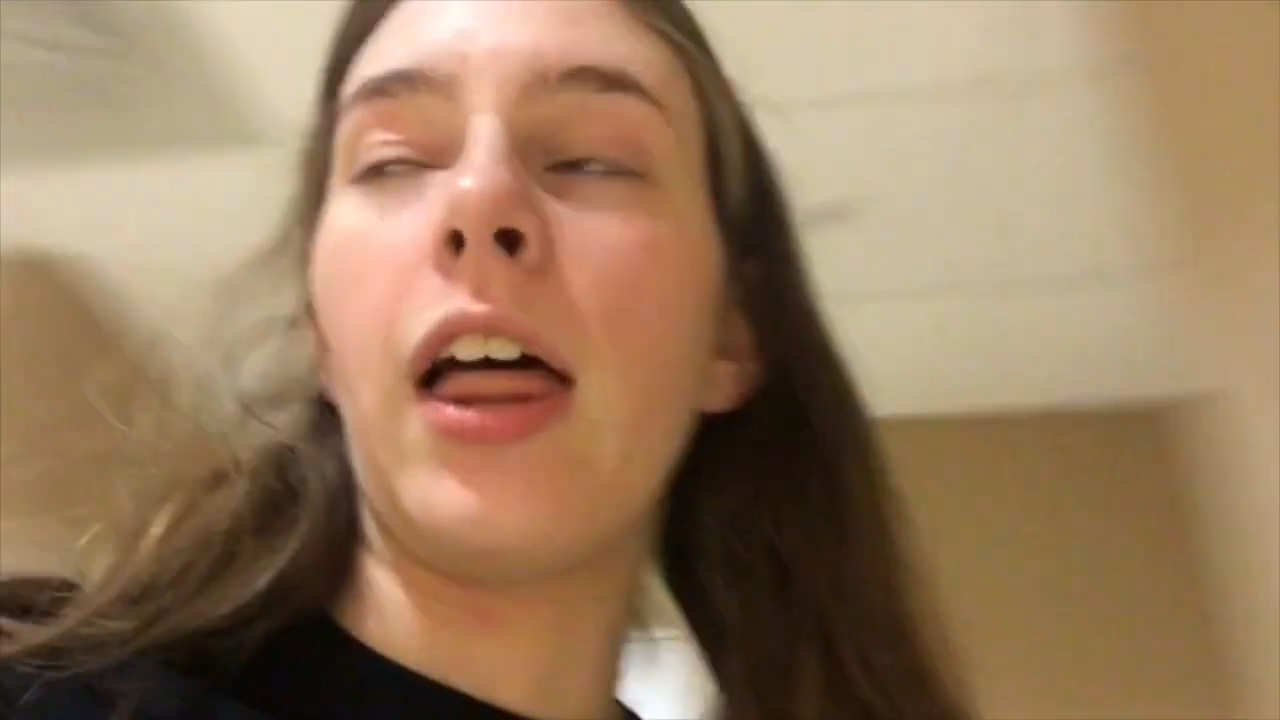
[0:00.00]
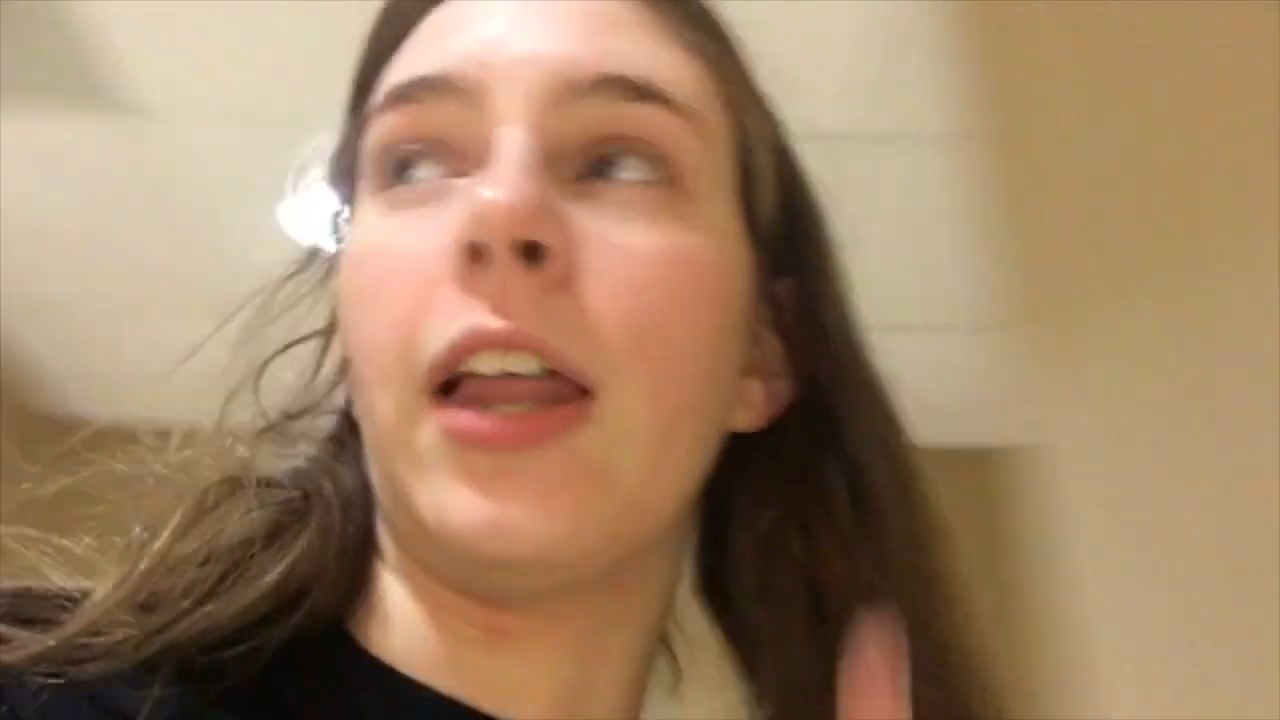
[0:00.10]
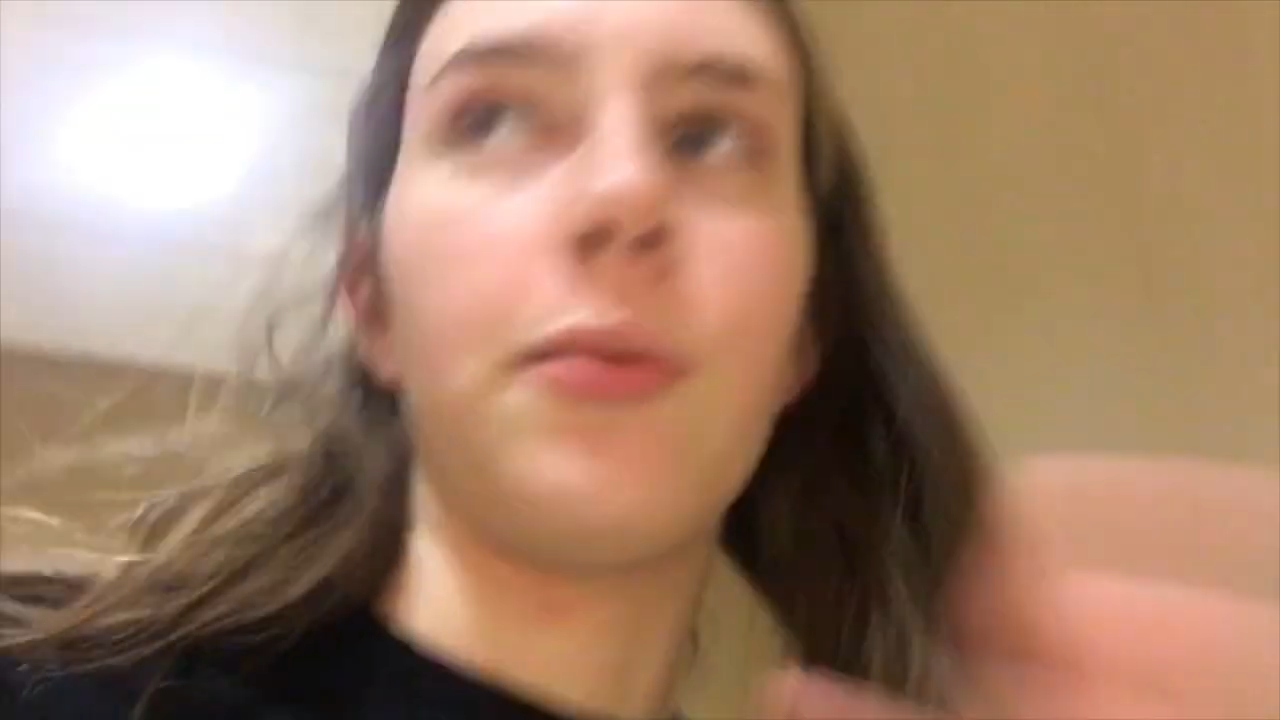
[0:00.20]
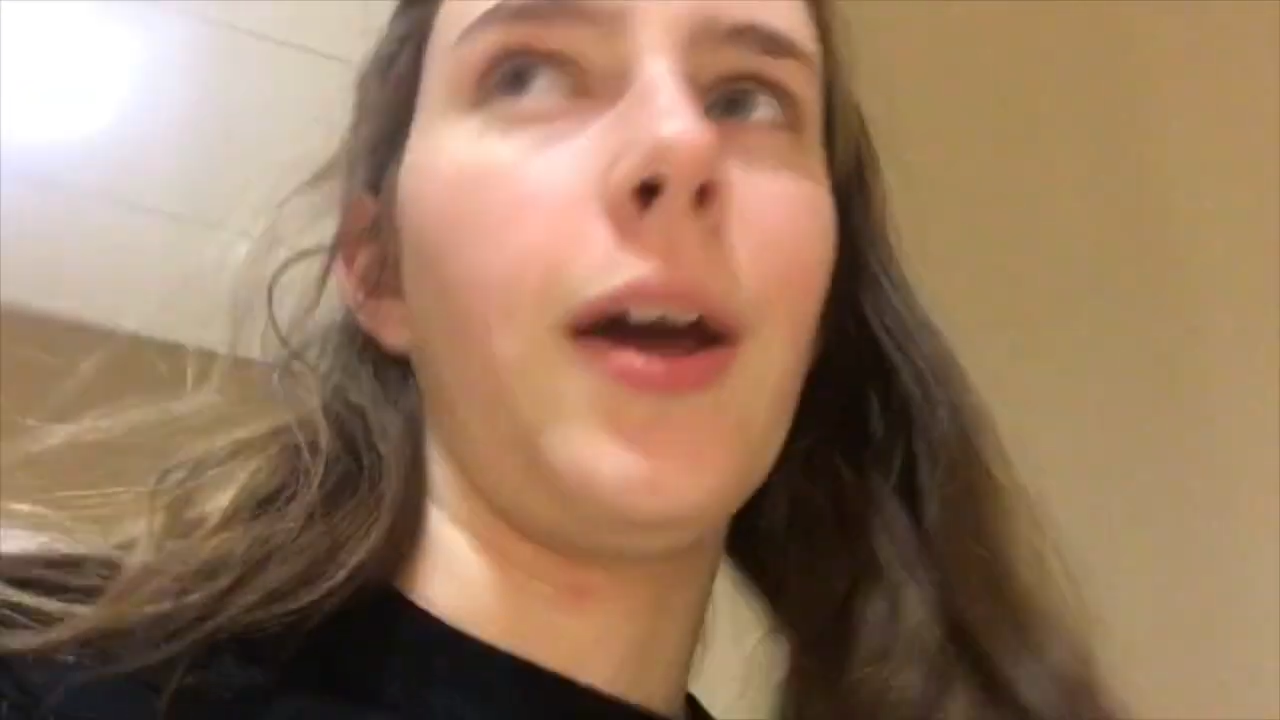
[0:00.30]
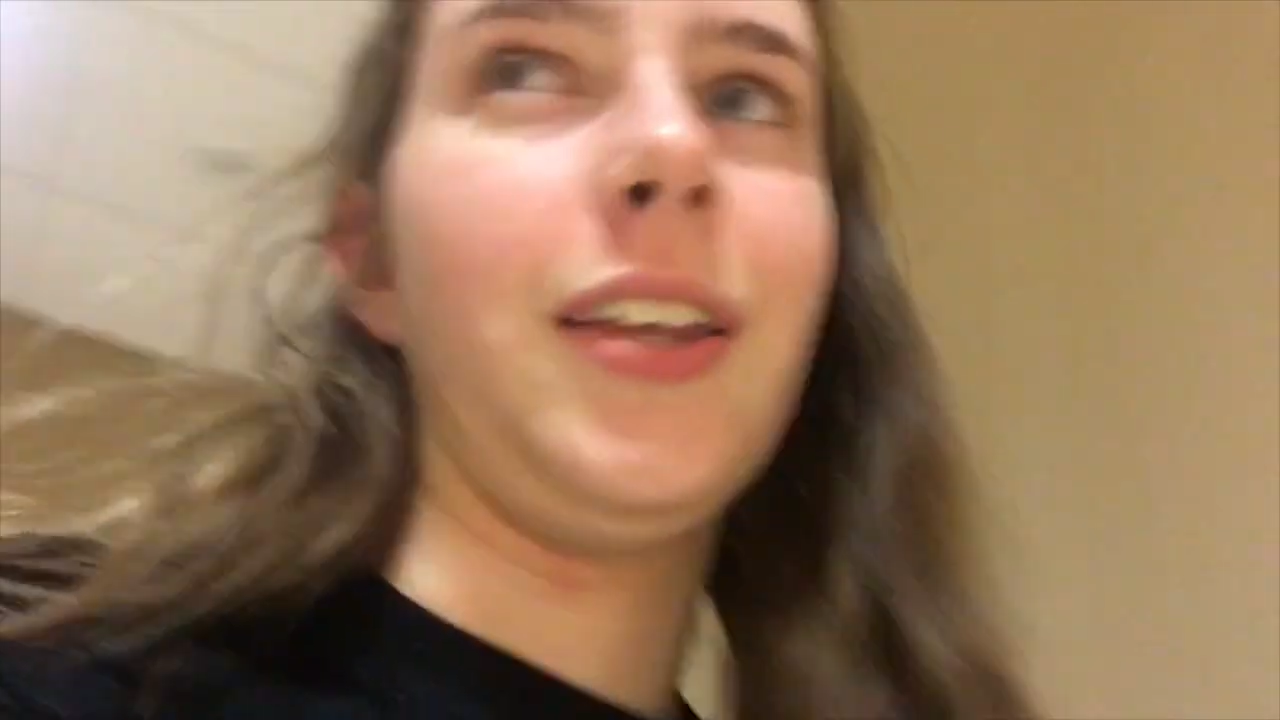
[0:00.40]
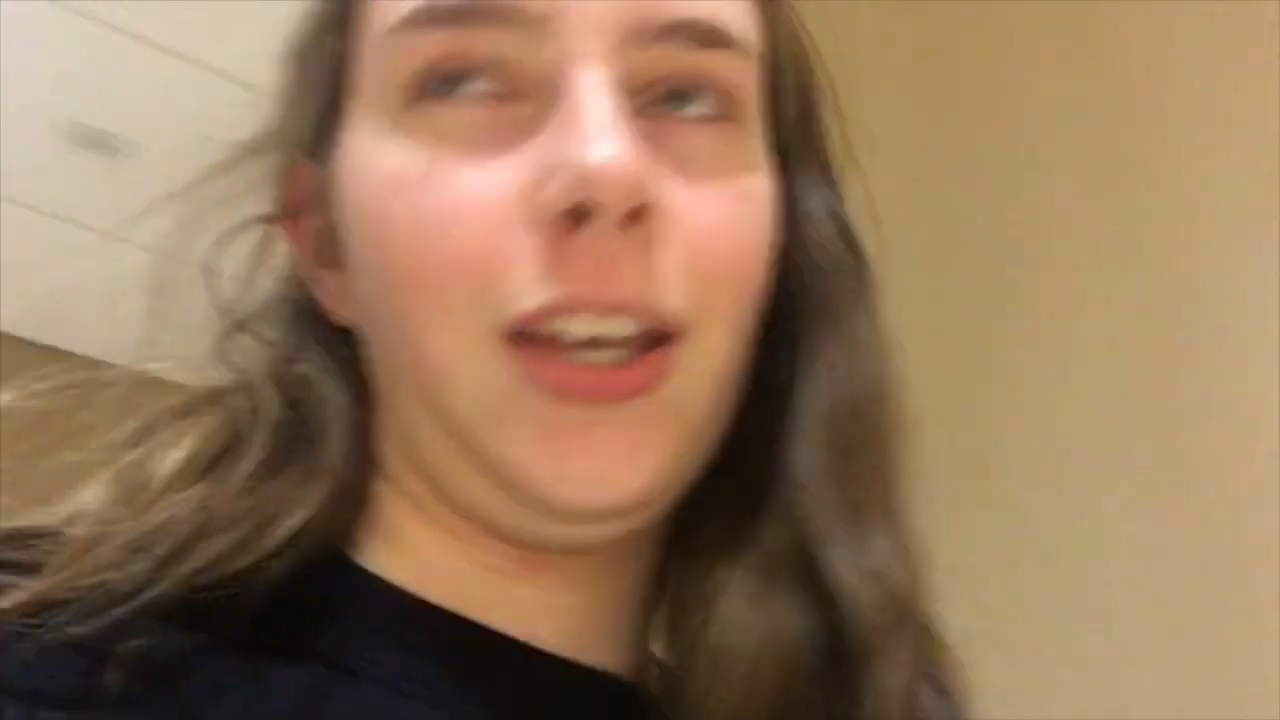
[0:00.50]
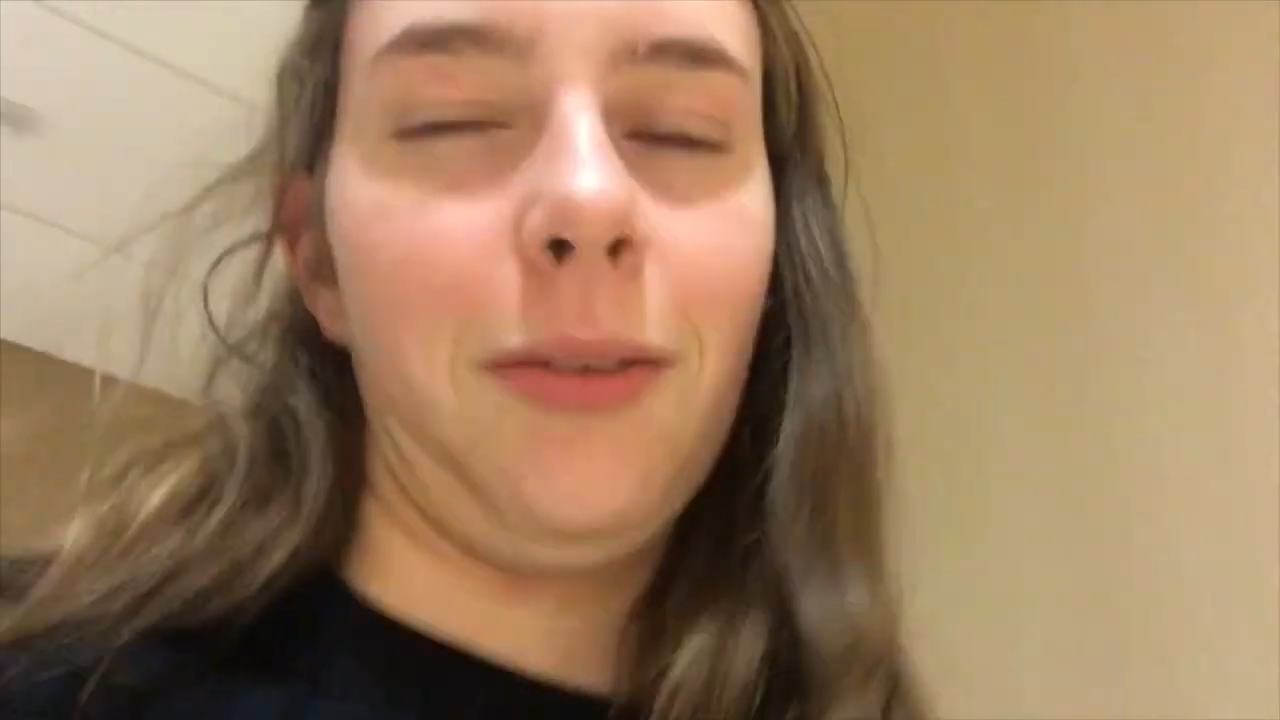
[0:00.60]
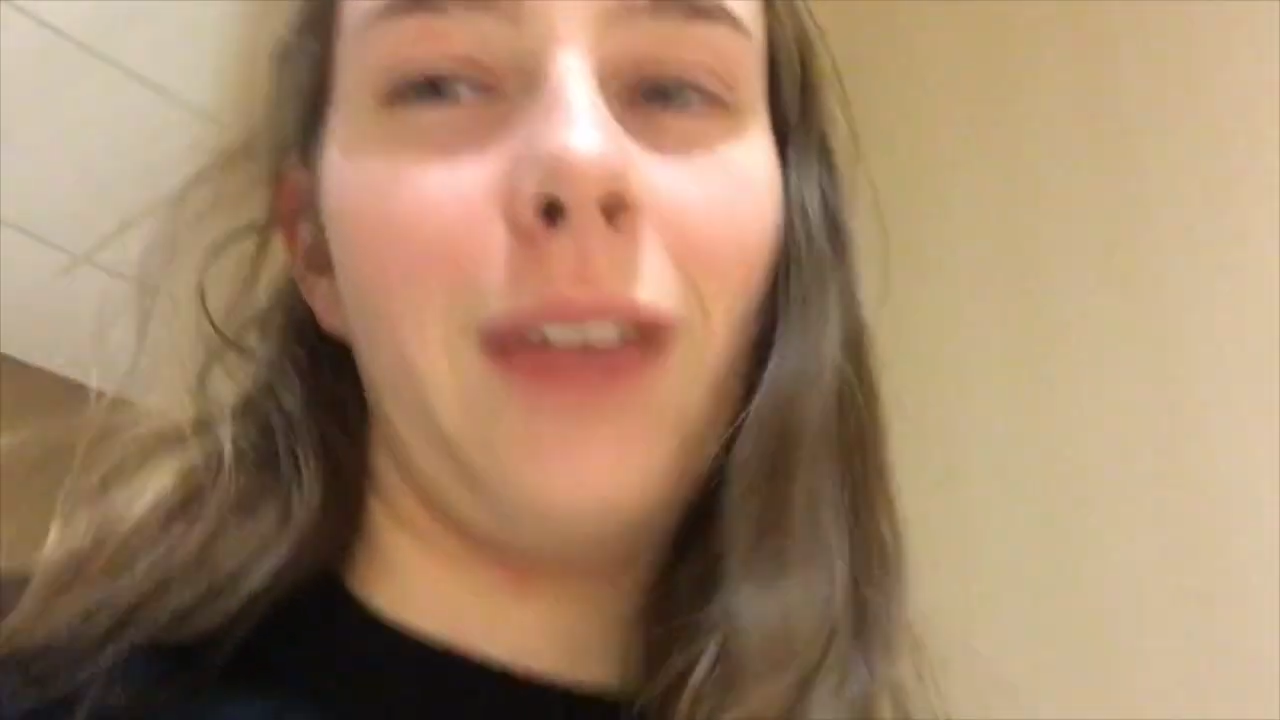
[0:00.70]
that's why I came.